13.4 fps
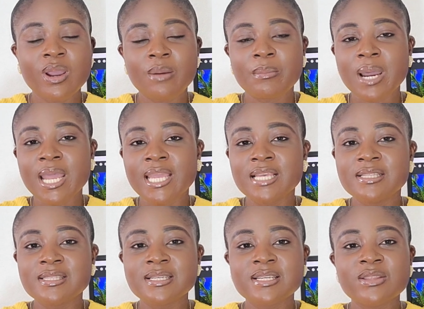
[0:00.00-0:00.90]
by
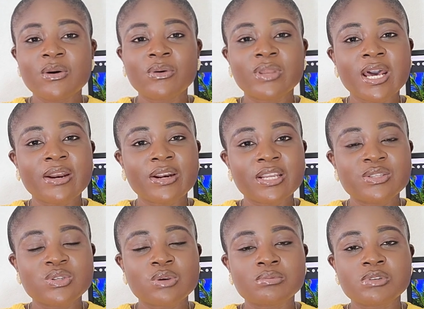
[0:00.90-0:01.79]
hitting on that
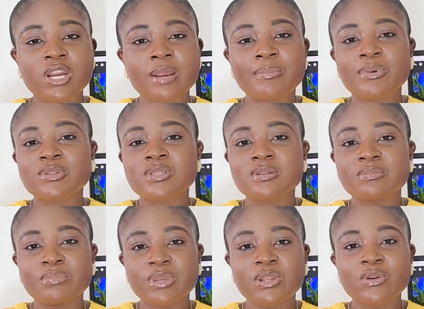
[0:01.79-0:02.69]
red subscribe button
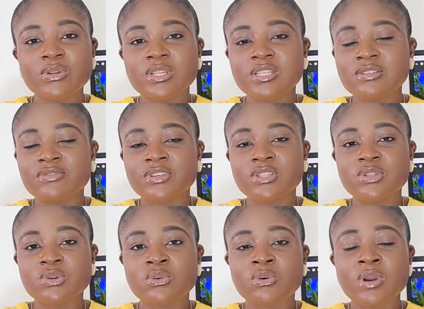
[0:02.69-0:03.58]
below this
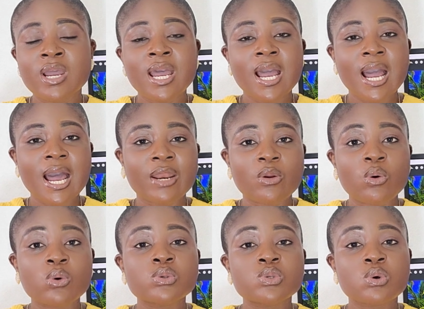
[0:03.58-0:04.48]
video, and
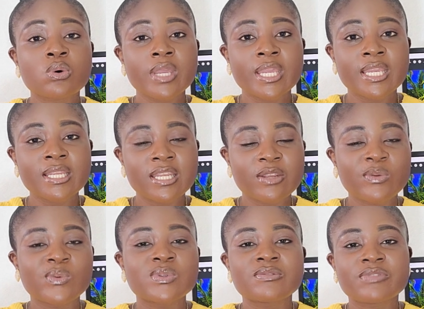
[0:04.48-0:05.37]
also hit the
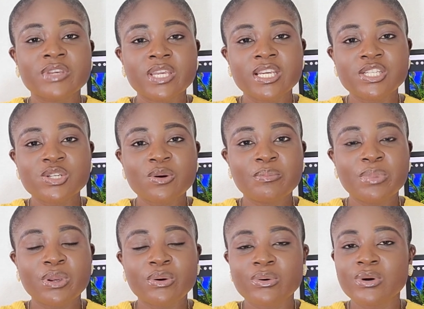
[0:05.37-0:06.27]
notification
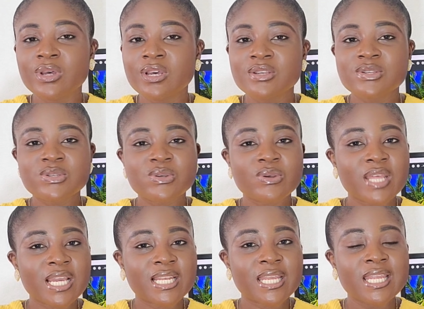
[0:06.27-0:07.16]
bell so
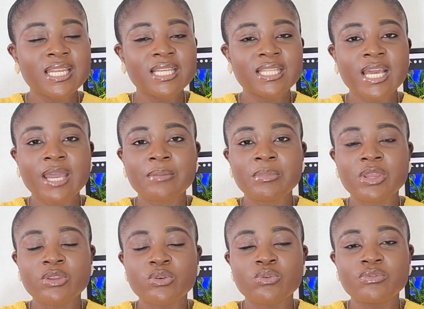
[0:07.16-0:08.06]
that anytime a
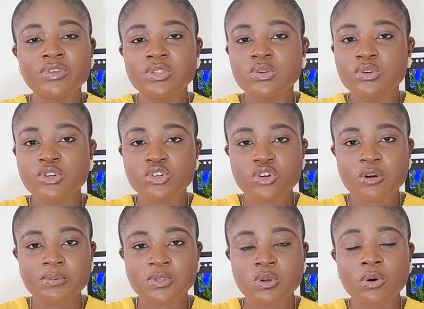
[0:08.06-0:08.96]
new video
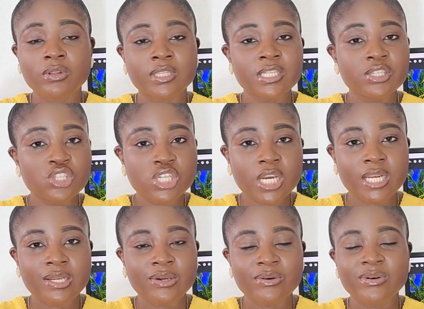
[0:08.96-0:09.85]
drops on this
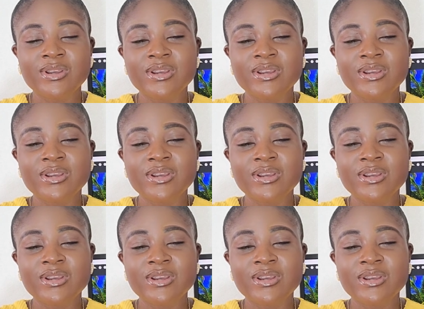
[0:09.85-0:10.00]
channel,